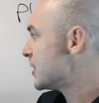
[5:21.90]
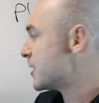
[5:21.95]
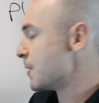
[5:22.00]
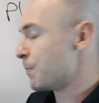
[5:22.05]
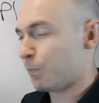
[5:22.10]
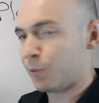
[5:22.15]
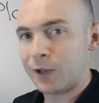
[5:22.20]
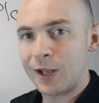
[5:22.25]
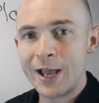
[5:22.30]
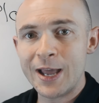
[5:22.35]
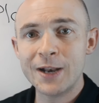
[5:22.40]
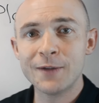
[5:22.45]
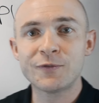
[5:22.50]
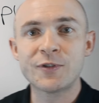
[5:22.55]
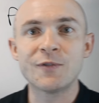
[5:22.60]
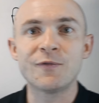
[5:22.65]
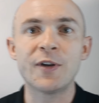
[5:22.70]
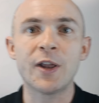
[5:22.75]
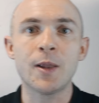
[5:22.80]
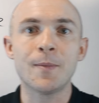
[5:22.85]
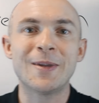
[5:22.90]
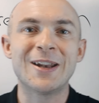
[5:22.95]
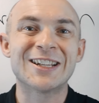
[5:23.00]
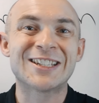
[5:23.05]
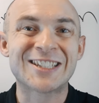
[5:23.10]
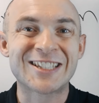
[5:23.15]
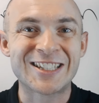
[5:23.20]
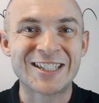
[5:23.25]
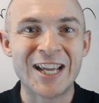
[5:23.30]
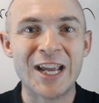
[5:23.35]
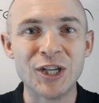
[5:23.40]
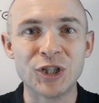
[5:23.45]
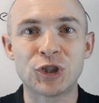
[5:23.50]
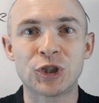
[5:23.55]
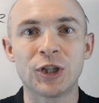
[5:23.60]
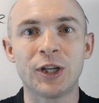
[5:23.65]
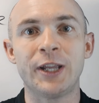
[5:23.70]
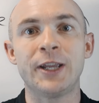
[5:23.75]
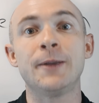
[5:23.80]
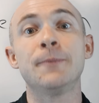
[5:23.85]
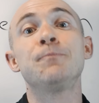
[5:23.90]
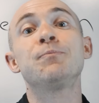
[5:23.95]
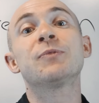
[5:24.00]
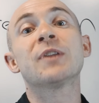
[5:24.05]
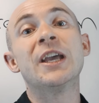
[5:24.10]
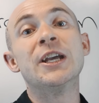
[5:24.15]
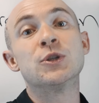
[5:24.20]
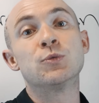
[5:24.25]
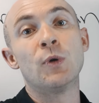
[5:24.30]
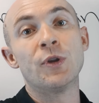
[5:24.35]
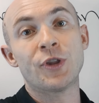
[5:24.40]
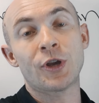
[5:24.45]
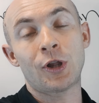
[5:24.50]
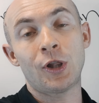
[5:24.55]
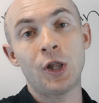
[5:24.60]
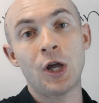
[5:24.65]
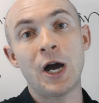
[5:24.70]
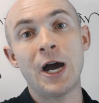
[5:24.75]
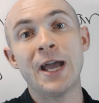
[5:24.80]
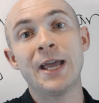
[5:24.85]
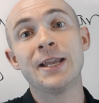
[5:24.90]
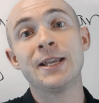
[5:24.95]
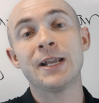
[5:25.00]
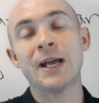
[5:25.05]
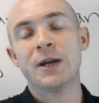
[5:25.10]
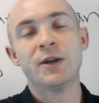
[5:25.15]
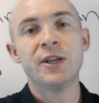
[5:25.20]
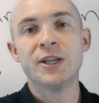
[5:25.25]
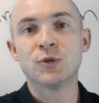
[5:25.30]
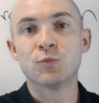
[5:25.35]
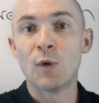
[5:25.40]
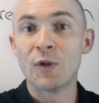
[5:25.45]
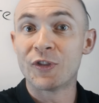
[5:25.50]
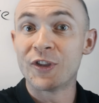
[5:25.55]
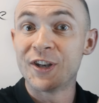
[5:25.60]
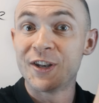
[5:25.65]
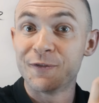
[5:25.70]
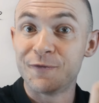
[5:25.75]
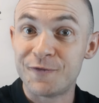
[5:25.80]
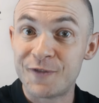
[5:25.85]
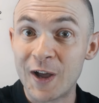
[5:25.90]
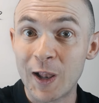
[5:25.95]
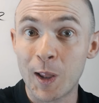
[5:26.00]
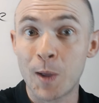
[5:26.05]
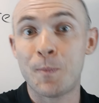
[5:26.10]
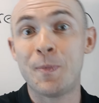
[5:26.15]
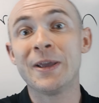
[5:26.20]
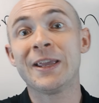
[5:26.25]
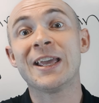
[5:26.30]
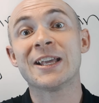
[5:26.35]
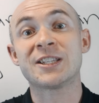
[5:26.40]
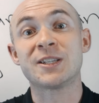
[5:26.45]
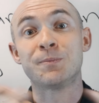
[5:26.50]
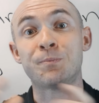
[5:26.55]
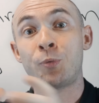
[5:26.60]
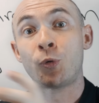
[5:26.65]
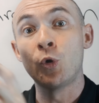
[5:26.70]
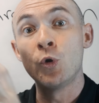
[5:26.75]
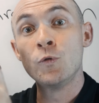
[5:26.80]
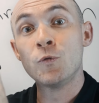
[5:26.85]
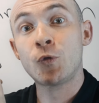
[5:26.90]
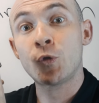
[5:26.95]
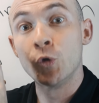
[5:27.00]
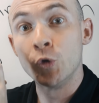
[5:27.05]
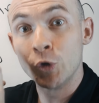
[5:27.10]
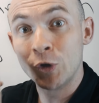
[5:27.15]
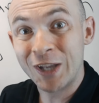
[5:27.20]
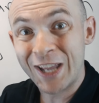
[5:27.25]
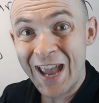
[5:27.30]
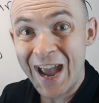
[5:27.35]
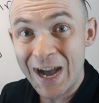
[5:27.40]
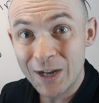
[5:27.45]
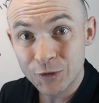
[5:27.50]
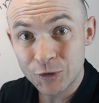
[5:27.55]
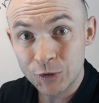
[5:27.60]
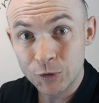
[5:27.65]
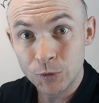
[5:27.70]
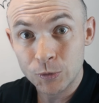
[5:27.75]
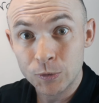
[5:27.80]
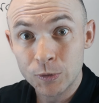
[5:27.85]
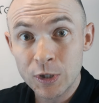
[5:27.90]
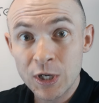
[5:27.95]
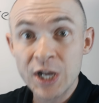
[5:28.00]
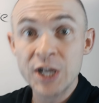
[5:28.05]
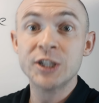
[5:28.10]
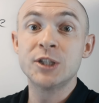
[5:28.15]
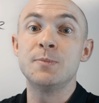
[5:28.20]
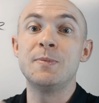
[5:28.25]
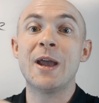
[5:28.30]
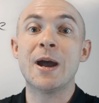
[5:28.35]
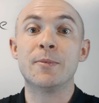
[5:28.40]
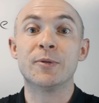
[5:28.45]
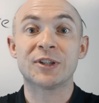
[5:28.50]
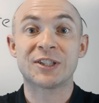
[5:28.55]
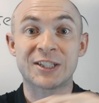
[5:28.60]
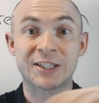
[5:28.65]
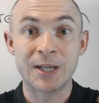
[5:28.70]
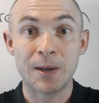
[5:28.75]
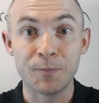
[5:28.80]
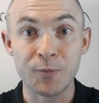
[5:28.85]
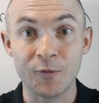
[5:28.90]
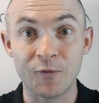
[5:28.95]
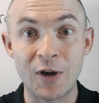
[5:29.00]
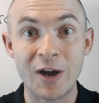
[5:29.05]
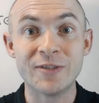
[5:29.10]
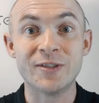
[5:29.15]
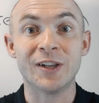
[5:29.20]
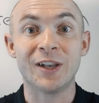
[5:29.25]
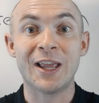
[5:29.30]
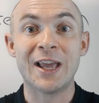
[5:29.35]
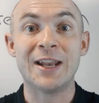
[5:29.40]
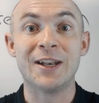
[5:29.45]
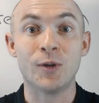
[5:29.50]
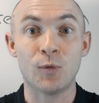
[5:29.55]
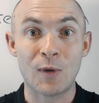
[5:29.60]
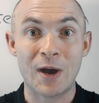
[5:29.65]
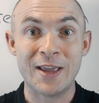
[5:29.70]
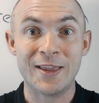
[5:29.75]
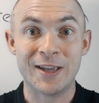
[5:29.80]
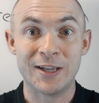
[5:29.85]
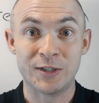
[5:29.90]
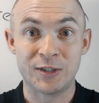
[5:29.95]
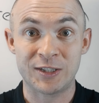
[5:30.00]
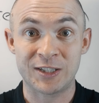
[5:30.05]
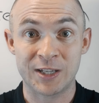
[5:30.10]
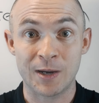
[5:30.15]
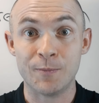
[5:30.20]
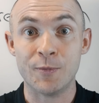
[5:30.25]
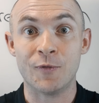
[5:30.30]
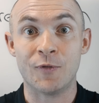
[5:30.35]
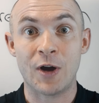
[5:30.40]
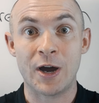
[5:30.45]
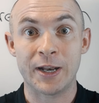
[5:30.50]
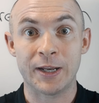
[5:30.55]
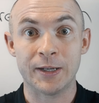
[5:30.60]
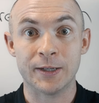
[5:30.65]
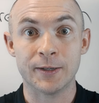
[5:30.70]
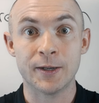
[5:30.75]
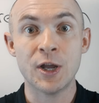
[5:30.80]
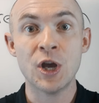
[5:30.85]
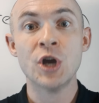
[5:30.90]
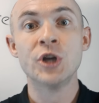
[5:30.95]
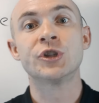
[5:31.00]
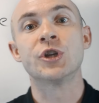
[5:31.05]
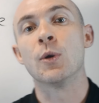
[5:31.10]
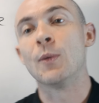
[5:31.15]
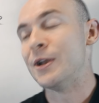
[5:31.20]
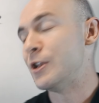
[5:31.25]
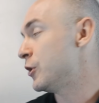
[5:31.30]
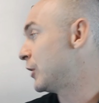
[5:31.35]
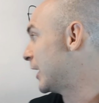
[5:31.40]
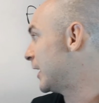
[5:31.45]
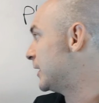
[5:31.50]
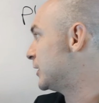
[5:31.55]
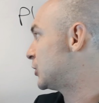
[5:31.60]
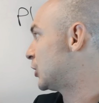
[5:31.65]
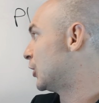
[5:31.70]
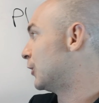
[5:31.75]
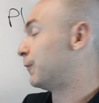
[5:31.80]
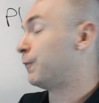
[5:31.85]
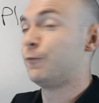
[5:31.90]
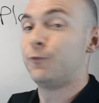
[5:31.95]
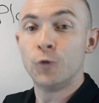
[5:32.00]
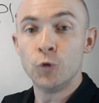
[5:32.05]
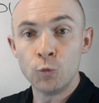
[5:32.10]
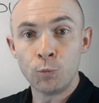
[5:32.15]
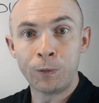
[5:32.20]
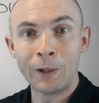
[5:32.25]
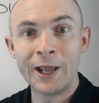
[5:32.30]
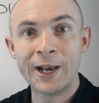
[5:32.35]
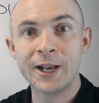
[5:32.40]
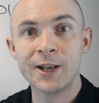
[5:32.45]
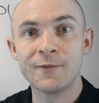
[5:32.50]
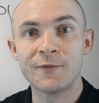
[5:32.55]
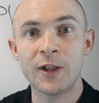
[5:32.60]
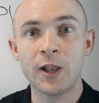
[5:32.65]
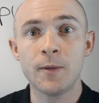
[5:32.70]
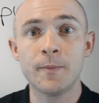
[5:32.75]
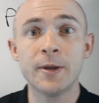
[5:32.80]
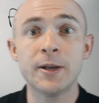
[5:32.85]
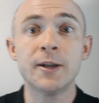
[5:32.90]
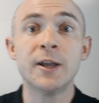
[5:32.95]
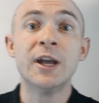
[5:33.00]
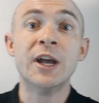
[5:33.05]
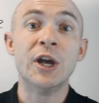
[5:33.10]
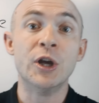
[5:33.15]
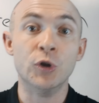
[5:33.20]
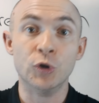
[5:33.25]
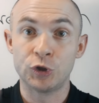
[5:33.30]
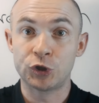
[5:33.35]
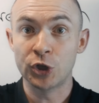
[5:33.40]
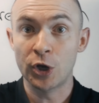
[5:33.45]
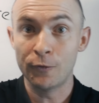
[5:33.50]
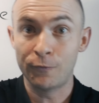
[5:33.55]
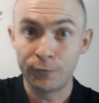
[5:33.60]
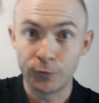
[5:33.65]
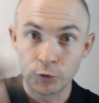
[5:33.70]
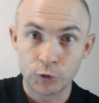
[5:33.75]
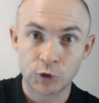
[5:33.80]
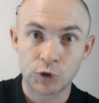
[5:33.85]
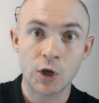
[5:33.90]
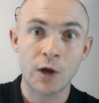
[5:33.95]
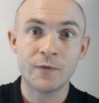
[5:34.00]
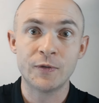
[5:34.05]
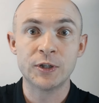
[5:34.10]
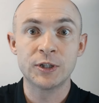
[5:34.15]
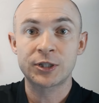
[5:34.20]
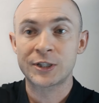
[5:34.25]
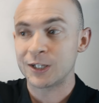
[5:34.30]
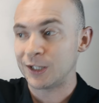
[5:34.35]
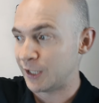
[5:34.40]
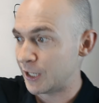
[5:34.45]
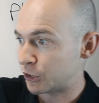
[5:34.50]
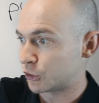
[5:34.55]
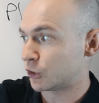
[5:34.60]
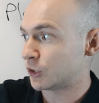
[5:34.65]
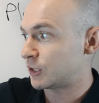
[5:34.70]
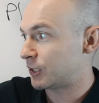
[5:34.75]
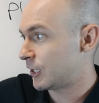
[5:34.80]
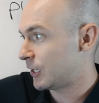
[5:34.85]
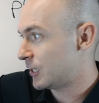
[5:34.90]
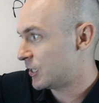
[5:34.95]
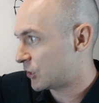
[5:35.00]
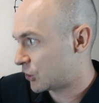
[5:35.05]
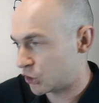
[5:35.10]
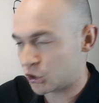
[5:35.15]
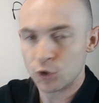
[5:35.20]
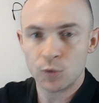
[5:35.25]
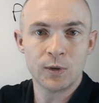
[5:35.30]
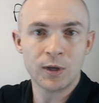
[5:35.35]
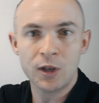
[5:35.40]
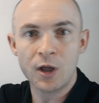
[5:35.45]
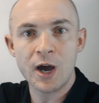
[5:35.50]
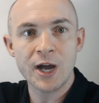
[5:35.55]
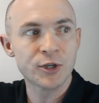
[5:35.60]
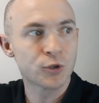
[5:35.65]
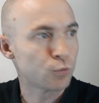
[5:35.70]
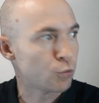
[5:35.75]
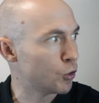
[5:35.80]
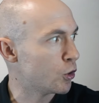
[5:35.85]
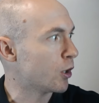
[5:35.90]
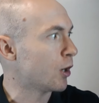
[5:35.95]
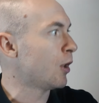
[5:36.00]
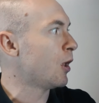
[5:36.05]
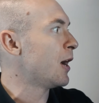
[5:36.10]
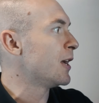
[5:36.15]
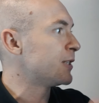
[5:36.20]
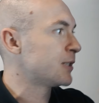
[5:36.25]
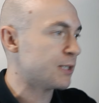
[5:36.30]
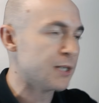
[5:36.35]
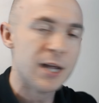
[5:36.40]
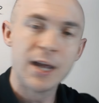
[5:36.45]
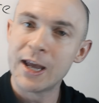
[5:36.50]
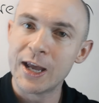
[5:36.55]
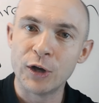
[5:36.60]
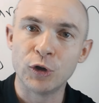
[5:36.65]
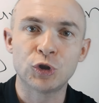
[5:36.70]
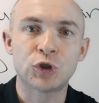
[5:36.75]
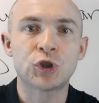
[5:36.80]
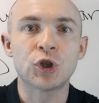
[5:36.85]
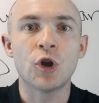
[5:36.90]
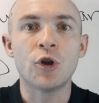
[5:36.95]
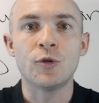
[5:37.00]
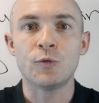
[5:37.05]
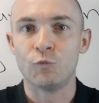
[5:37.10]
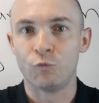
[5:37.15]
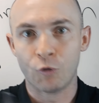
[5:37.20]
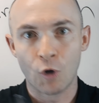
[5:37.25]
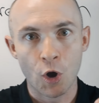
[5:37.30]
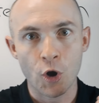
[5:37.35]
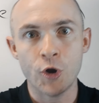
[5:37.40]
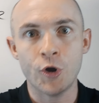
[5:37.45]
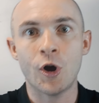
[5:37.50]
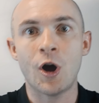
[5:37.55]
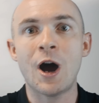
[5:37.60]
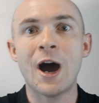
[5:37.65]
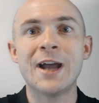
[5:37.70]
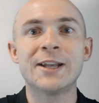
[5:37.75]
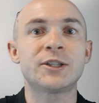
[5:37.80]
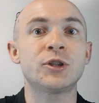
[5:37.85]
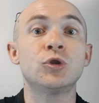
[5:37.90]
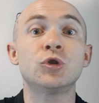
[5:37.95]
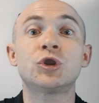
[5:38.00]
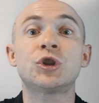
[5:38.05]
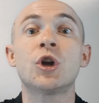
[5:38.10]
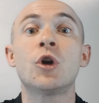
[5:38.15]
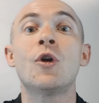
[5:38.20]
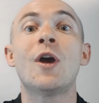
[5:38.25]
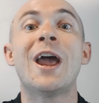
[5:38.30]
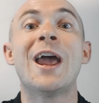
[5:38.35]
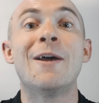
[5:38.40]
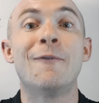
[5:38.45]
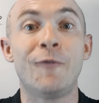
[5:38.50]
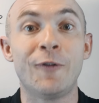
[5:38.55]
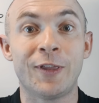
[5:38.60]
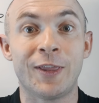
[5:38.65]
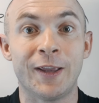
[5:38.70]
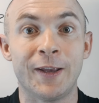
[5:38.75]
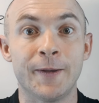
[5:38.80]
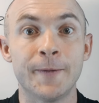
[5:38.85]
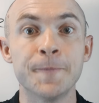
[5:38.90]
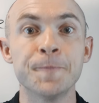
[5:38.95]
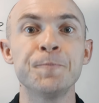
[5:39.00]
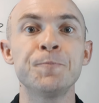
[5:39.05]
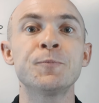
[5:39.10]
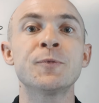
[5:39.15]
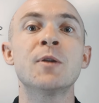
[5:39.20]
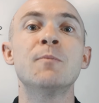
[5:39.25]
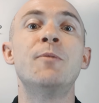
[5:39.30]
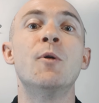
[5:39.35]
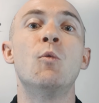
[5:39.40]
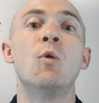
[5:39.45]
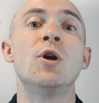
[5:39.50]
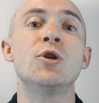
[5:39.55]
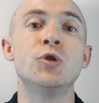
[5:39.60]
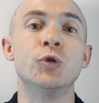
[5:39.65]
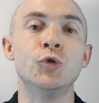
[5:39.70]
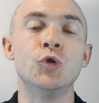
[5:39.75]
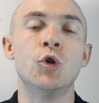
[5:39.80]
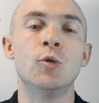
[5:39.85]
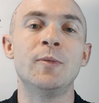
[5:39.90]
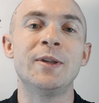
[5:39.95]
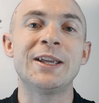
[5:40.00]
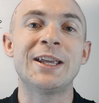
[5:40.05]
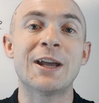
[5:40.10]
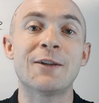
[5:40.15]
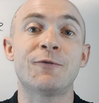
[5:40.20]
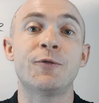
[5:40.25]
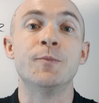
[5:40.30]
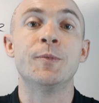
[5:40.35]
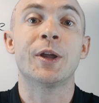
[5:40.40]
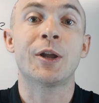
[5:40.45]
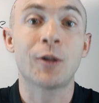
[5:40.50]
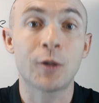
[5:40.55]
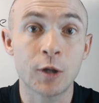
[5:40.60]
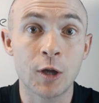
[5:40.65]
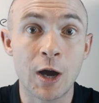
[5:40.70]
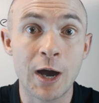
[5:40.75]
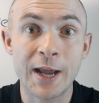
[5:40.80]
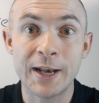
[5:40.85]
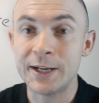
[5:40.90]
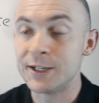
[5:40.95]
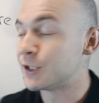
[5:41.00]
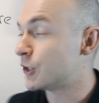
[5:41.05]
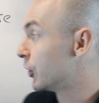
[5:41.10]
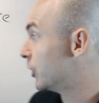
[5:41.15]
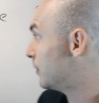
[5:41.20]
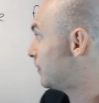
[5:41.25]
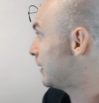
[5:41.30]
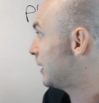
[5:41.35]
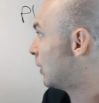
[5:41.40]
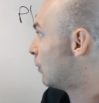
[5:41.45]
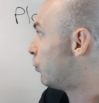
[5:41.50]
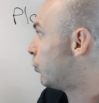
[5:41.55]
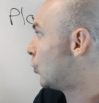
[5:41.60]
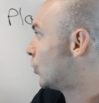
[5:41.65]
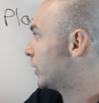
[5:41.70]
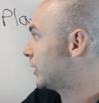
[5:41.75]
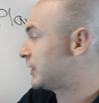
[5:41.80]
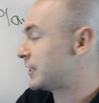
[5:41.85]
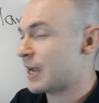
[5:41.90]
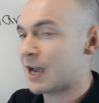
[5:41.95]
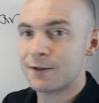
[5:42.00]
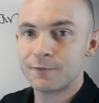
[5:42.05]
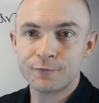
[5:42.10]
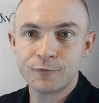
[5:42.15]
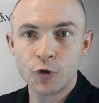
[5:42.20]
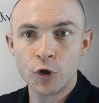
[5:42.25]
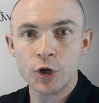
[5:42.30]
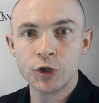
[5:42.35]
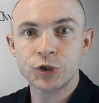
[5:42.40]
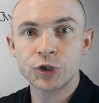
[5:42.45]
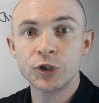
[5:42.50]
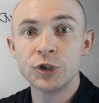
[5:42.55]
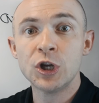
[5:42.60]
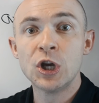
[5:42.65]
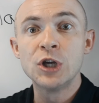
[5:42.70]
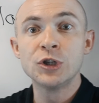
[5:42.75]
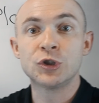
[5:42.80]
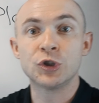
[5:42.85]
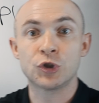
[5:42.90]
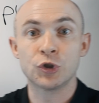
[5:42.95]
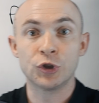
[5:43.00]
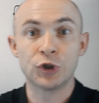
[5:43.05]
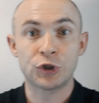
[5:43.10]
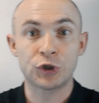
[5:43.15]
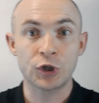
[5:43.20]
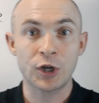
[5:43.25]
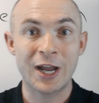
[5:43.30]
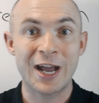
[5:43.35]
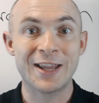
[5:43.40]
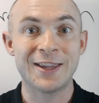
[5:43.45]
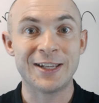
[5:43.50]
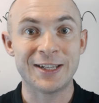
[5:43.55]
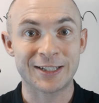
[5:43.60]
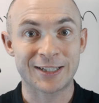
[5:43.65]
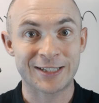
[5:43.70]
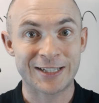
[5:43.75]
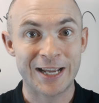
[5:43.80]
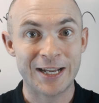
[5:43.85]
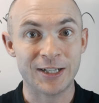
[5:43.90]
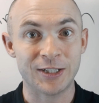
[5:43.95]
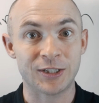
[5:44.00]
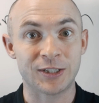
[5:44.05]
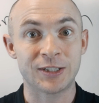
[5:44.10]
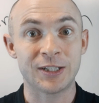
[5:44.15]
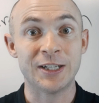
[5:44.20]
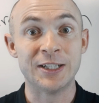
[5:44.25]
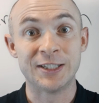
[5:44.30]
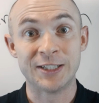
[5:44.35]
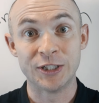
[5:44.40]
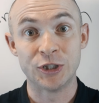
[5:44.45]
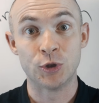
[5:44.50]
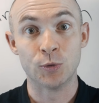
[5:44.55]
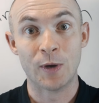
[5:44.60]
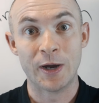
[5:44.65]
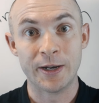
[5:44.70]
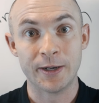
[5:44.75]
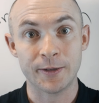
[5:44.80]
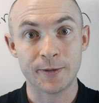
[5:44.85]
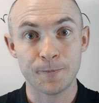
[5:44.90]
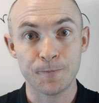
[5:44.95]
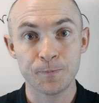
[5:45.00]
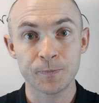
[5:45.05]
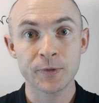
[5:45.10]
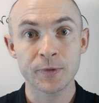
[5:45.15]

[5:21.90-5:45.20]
The plan of development essentially is what the developer gets approved through council to be able to subdivide the land the way they're subdividing it. So when you get into the full plan of development, it'll show full service, electricity, sewer lines, water lines. It'll show road heights. It'll show everything. But what you'll normally get from the client is going to be a watered down version to sort of show how the estate is situated.